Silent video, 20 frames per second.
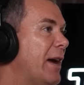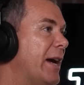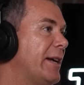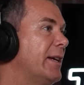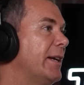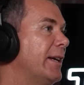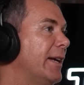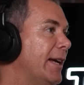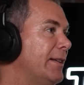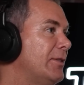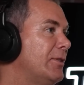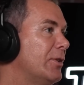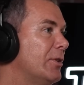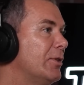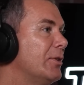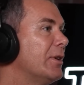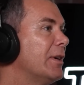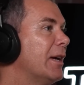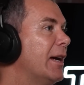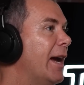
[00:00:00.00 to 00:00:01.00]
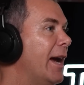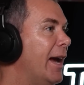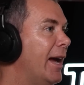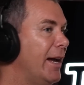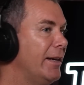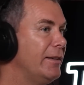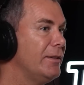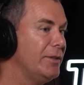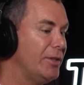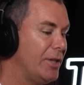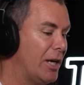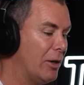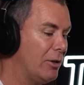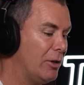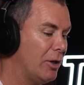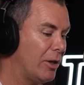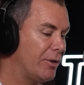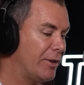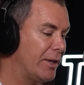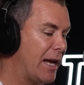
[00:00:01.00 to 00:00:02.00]
they can get to. And,
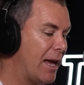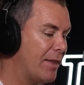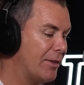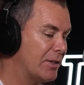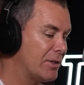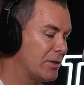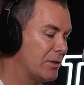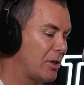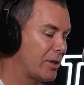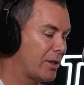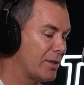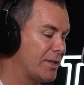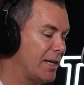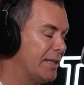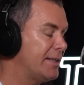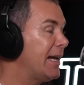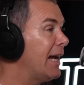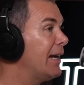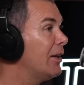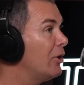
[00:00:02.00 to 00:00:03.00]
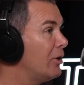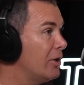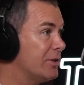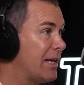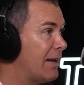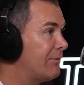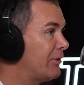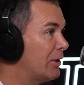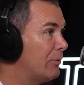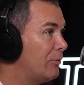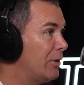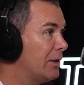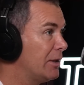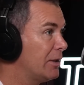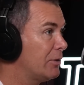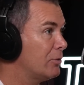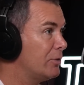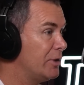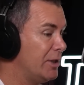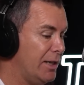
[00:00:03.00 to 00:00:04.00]
like the others, like I said, Danaher's having a really
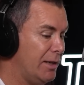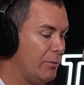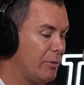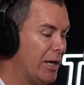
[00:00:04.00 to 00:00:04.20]
good year.